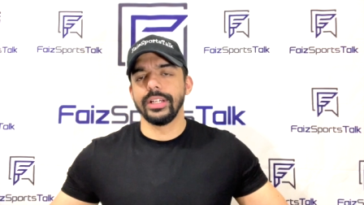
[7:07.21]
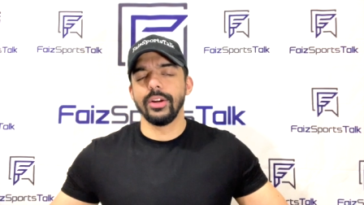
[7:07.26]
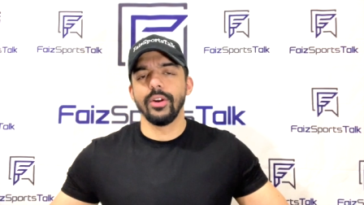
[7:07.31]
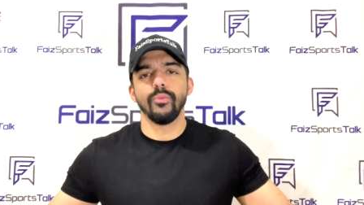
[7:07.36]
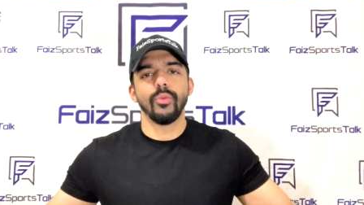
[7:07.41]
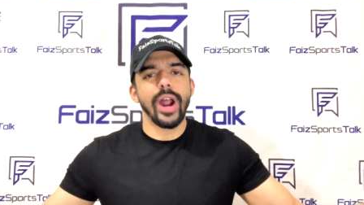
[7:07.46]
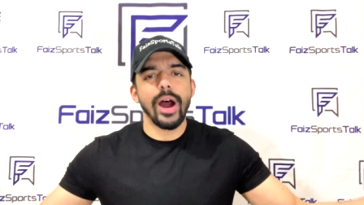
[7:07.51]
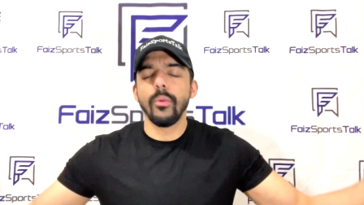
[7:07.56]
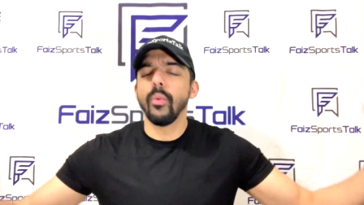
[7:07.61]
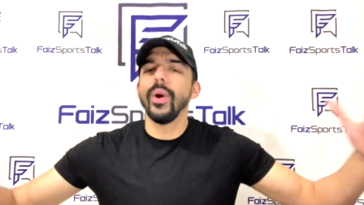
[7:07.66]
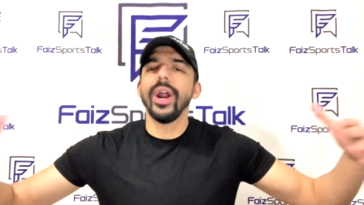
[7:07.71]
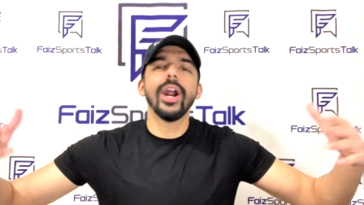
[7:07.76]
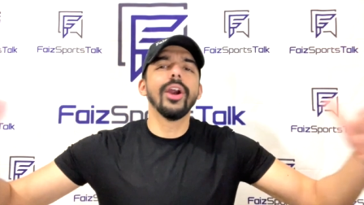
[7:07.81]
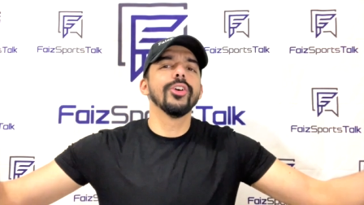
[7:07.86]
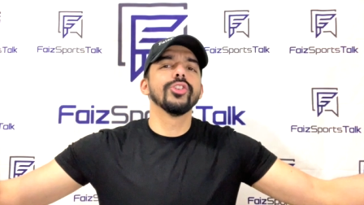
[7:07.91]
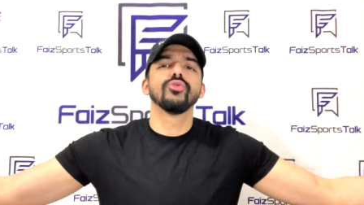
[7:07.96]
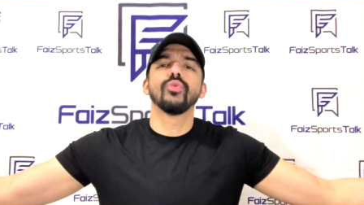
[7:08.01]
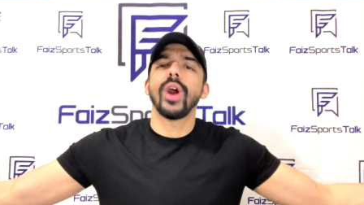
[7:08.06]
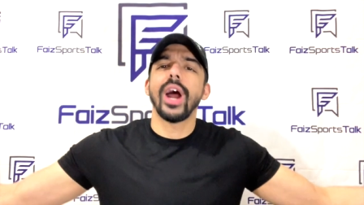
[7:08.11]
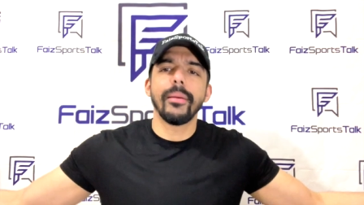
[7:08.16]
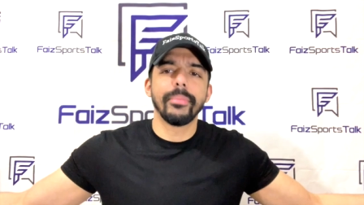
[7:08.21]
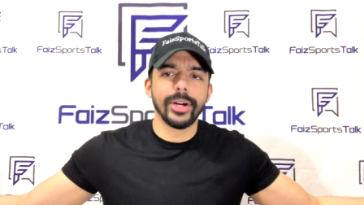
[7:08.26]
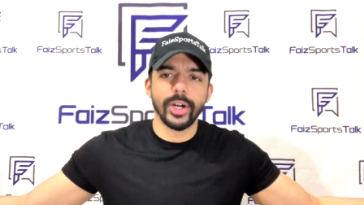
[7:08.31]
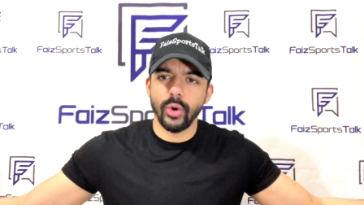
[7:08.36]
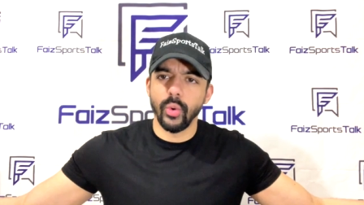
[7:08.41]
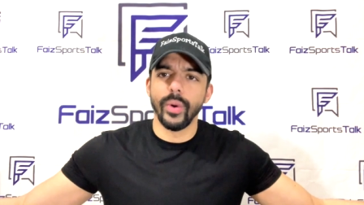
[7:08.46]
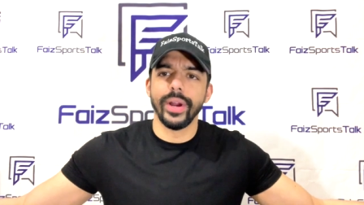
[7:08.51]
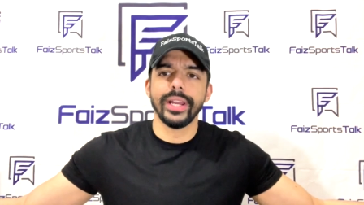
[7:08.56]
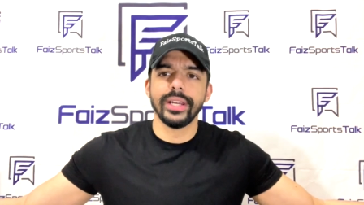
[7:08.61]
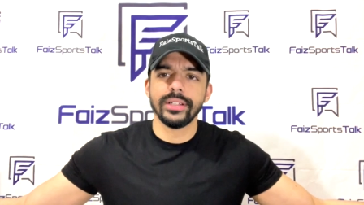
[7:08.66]
Ro where is Robert
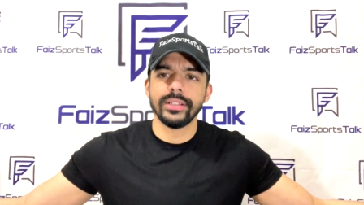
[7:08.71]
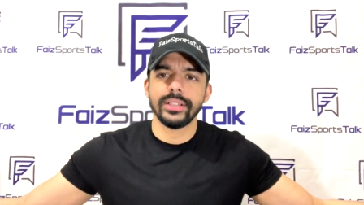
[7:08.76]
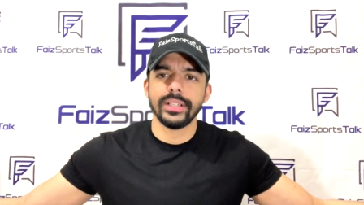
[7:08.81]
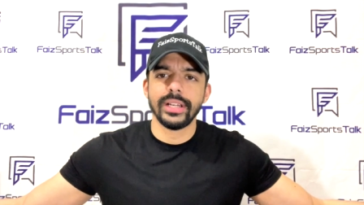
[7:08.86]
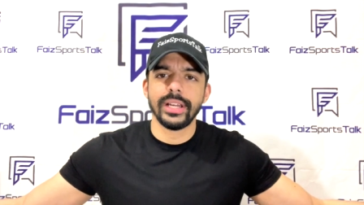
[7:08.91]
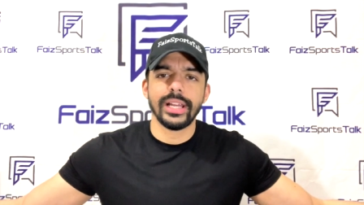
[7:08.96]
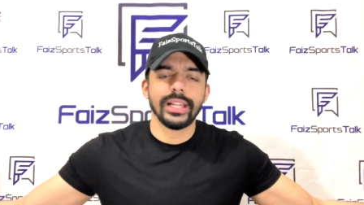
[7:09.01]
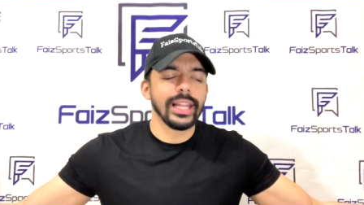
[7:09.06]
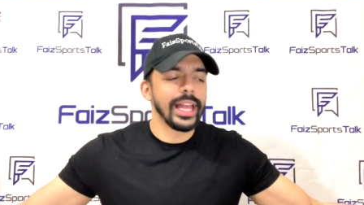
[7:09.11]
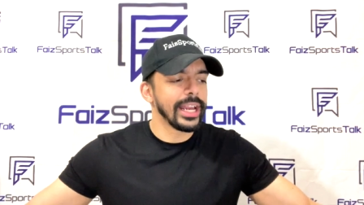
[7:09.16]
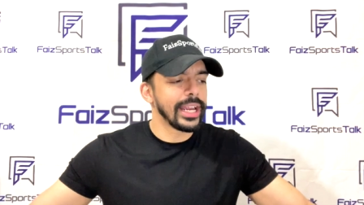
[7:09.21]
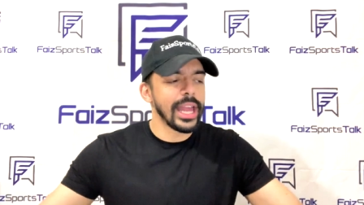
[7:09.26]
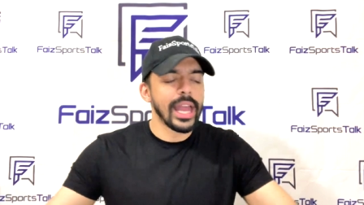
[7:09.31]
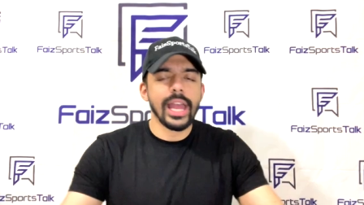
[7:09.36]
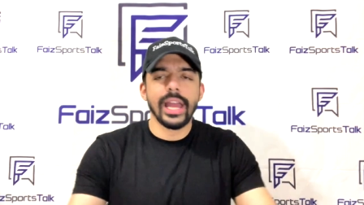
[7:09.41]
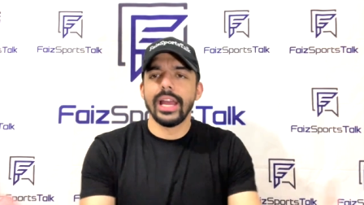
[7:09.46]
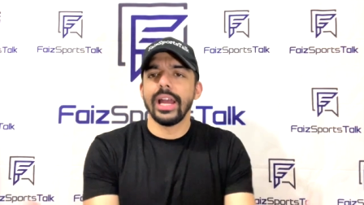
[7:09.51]
Quinn? Like,